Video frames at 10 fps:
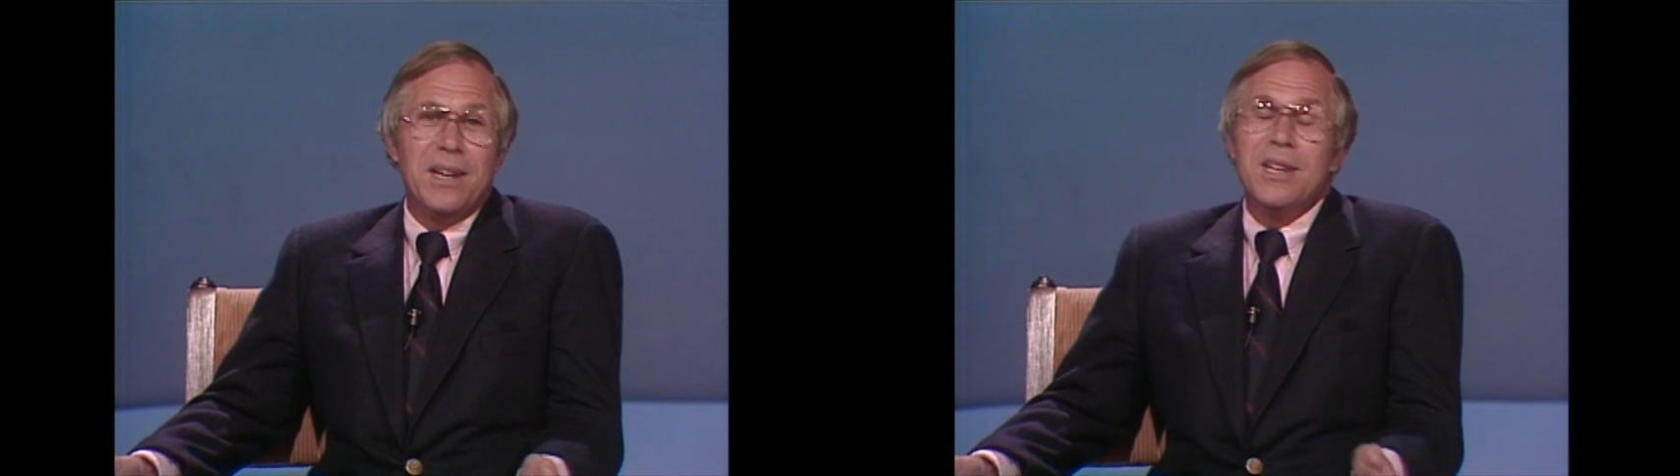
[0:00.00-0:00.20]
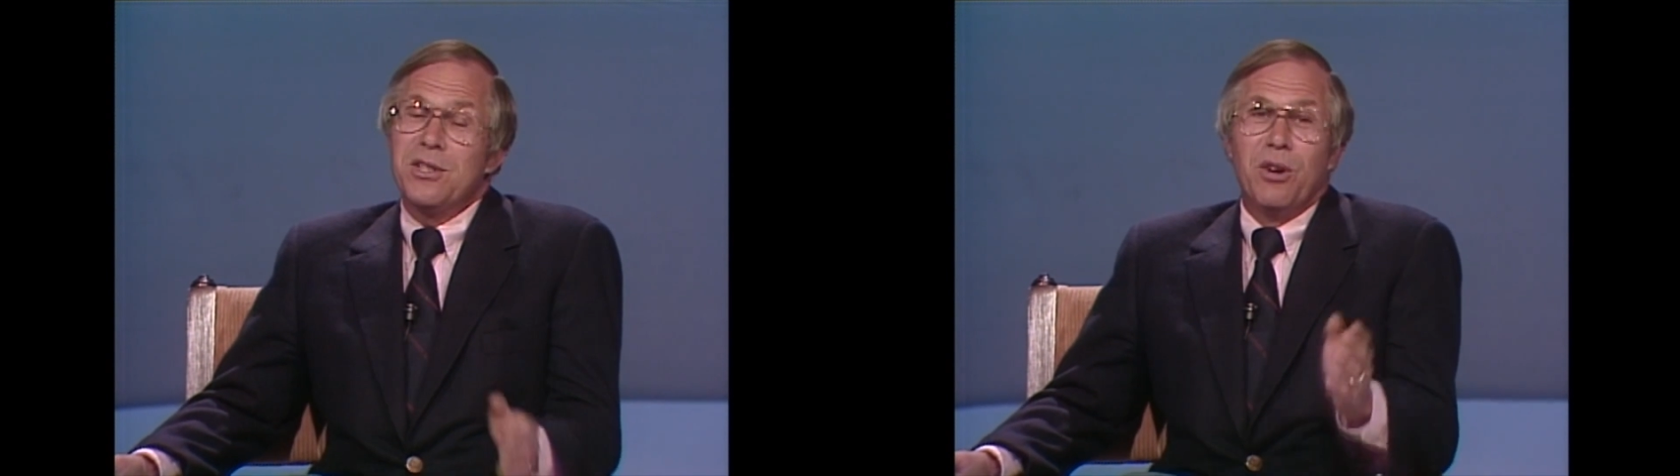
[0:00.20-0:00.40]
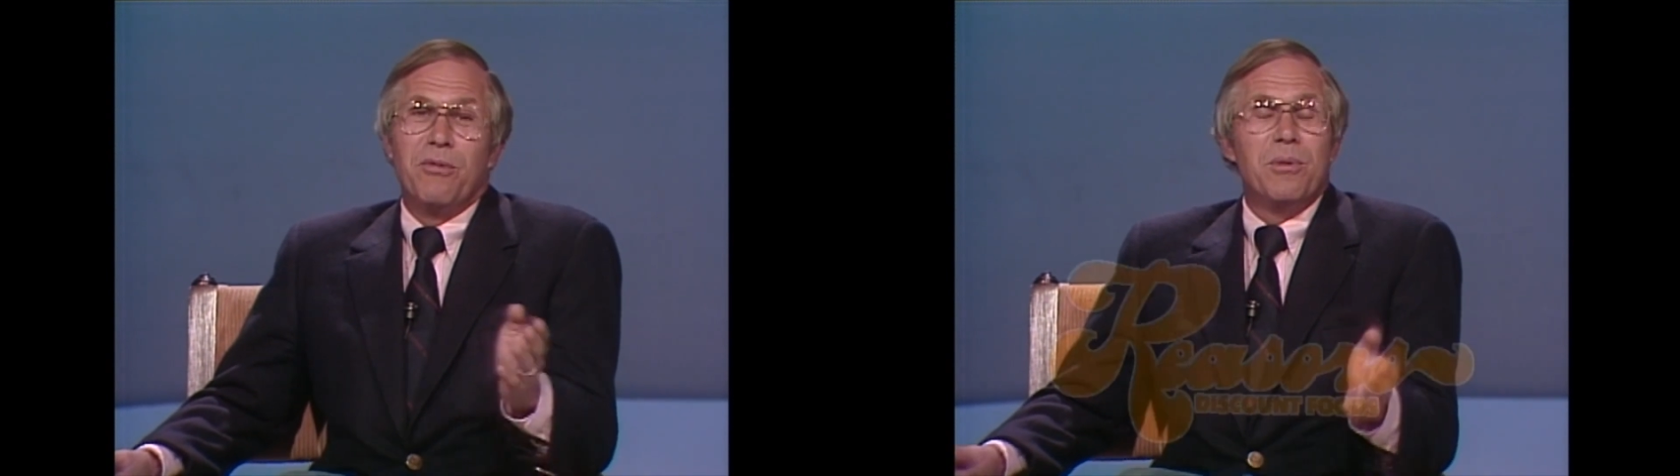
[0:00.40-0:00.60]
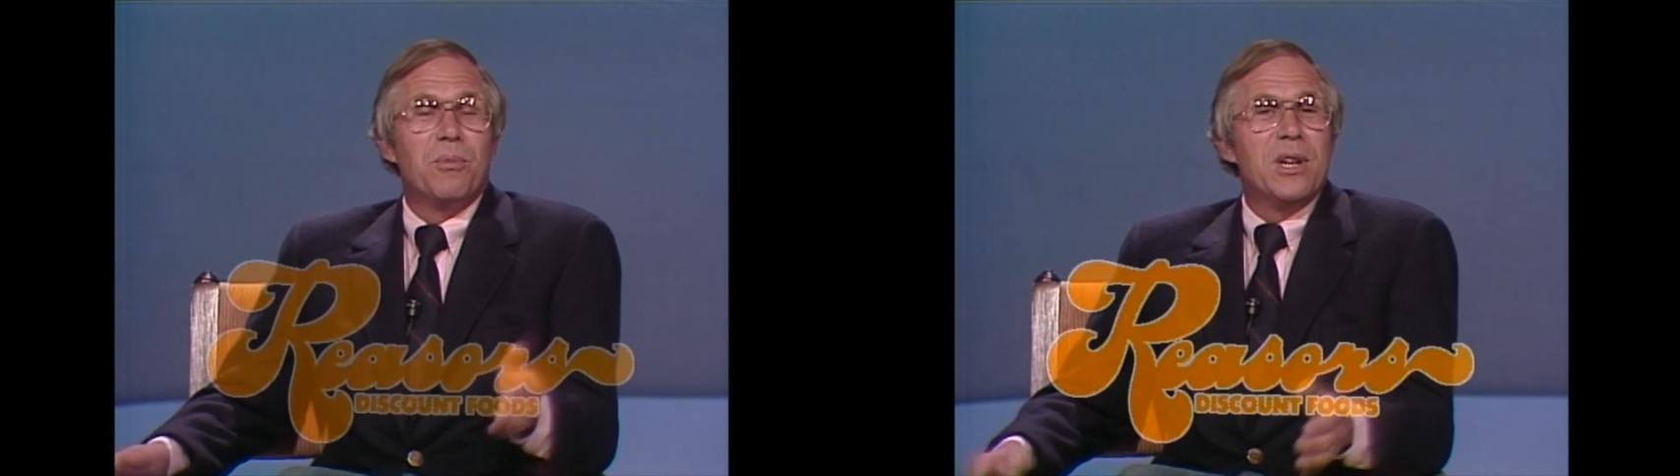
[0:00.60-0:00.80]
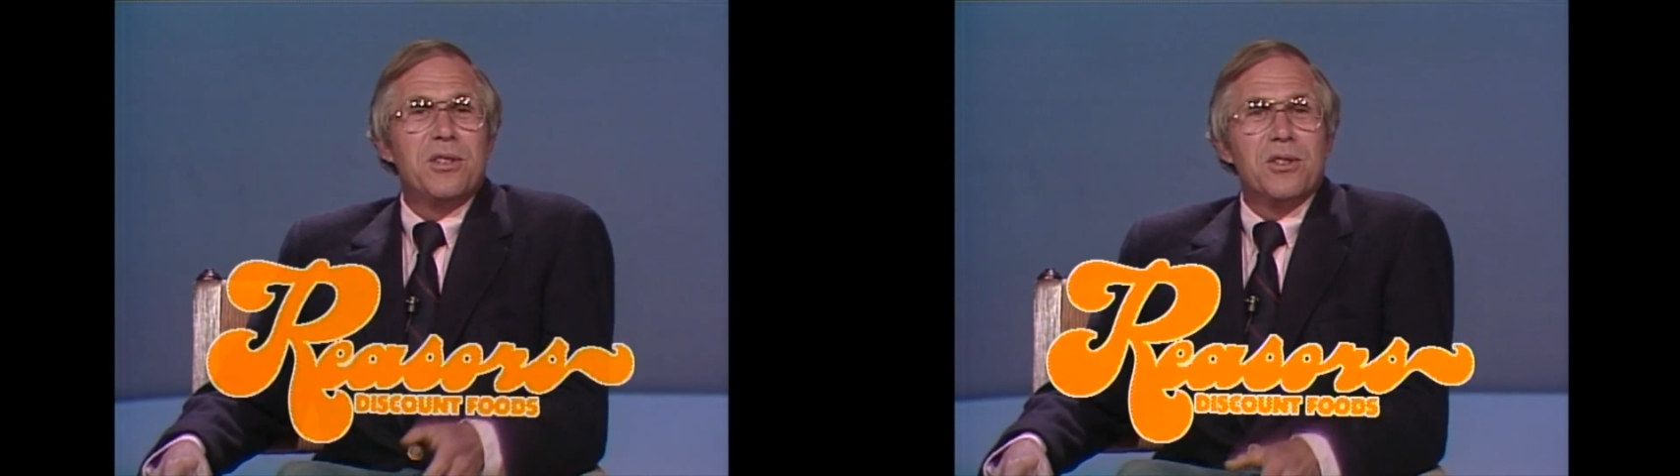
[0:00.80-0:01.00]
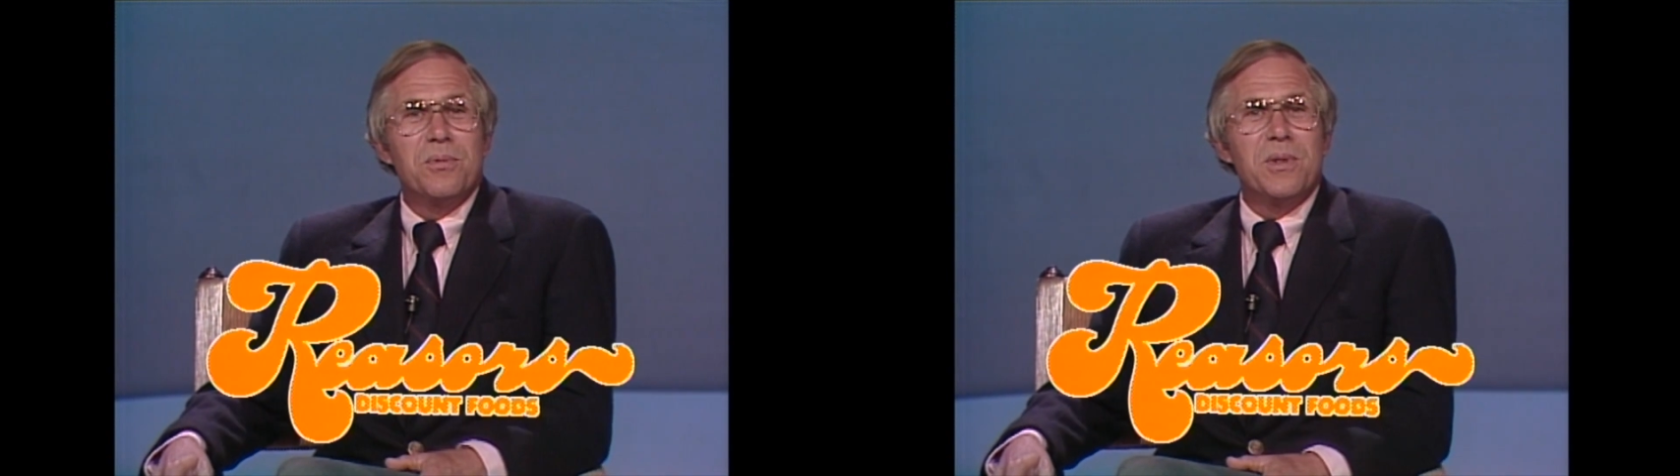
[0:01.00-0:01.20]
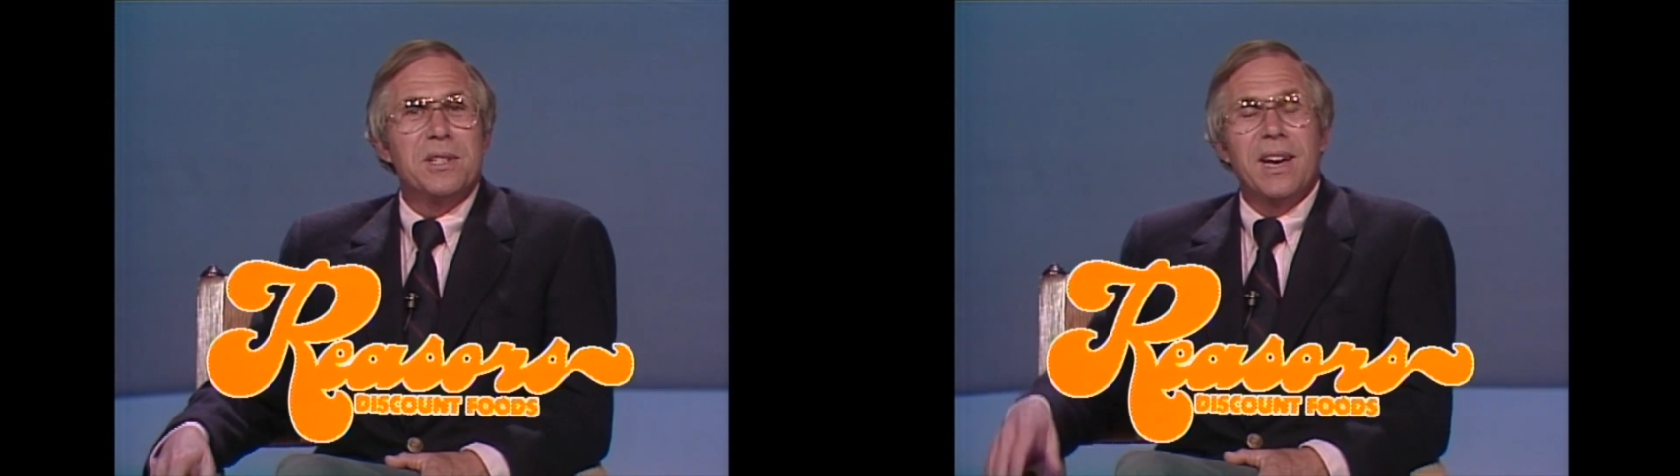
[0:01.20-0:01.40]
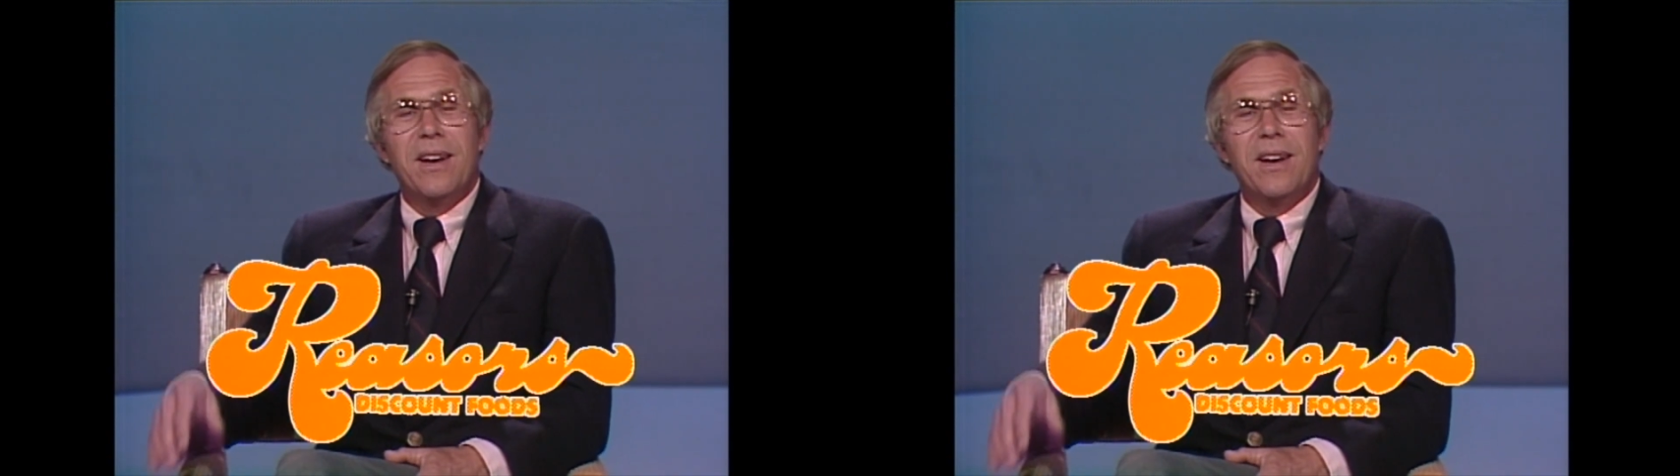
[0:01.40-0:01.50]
So from Reasor's, we say